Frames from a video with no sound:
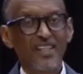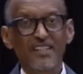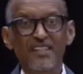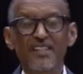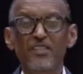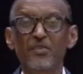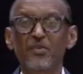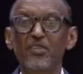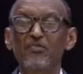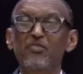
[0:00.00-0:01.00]
I said,
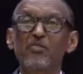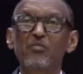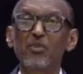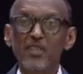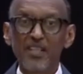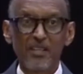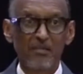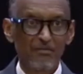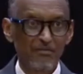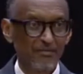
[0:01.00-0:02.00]
so if we brought them,